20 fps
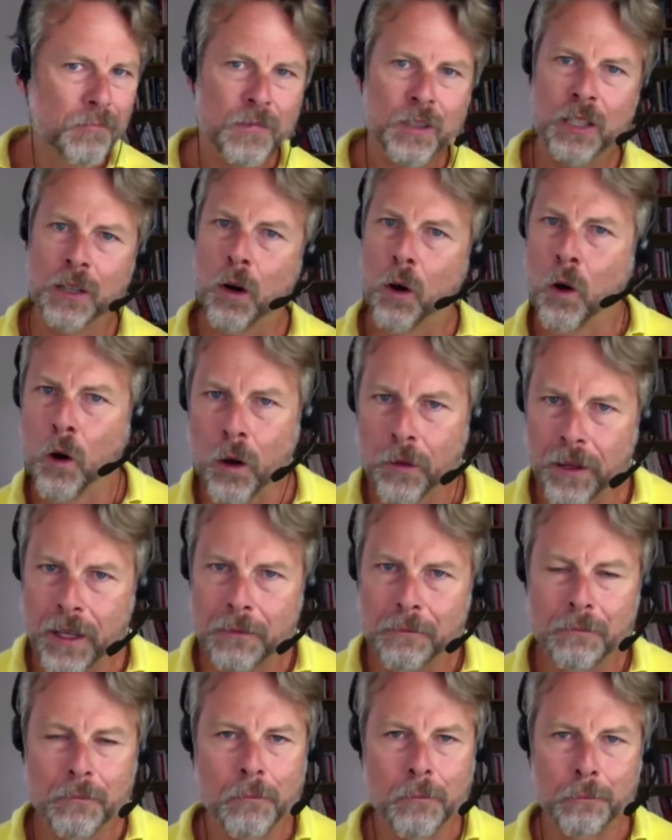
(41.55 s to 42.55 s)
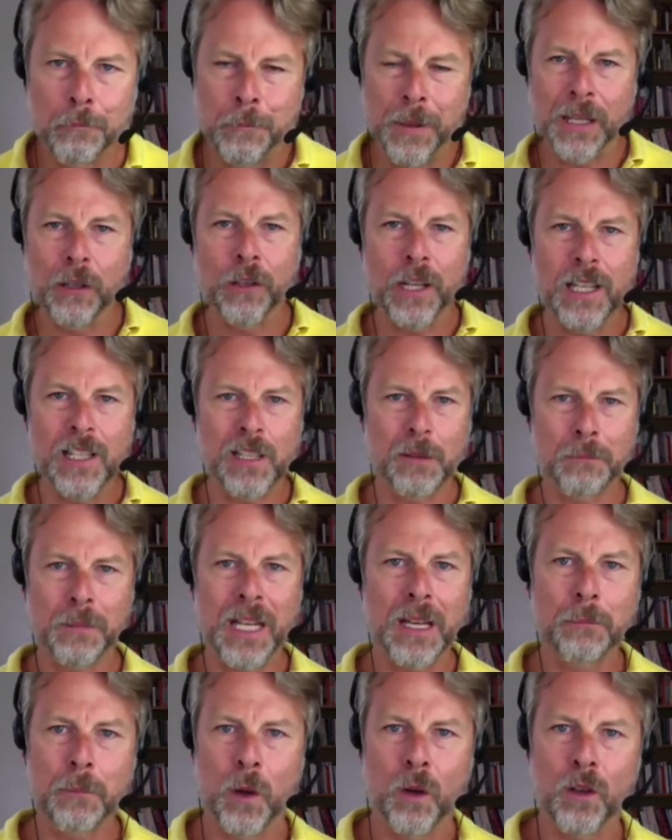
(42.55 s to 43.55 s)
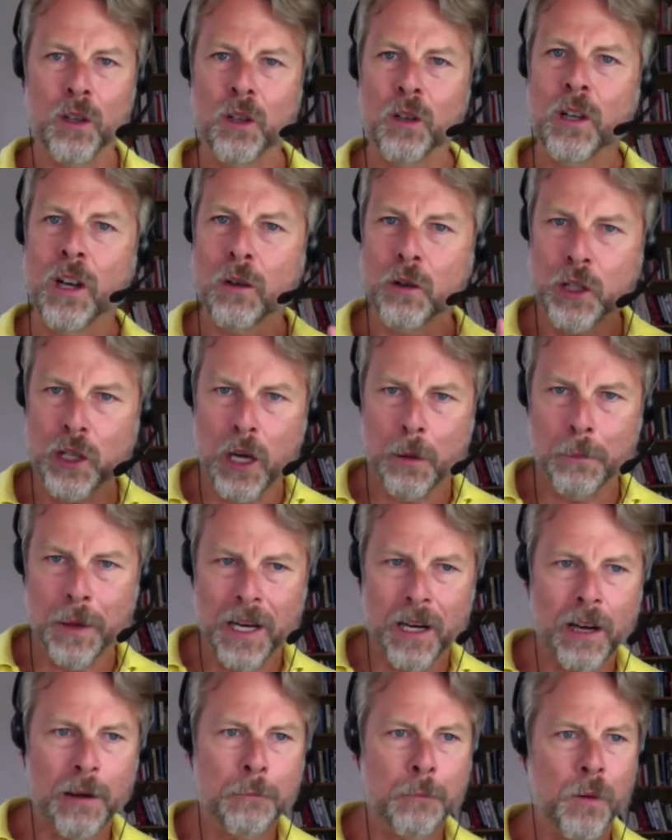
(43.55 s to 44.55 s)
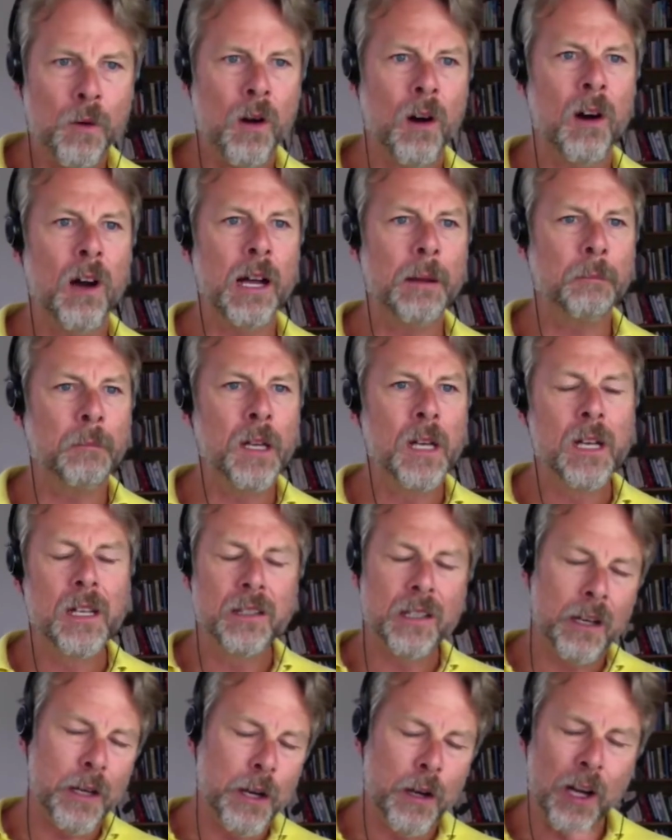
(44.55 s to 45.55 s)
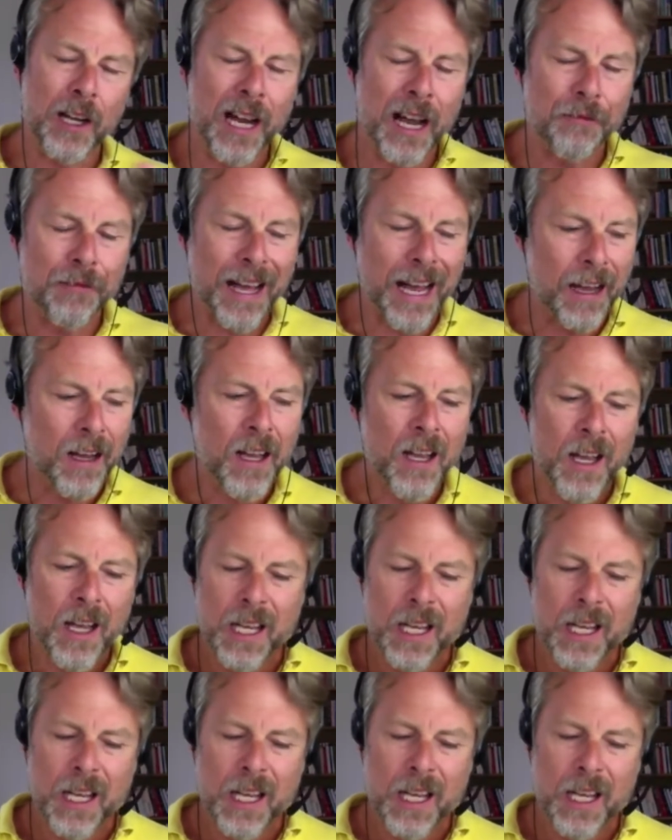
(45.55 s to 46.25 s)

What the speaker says: to all the billions of people who'll go shopping in Prime. So you've got to have that.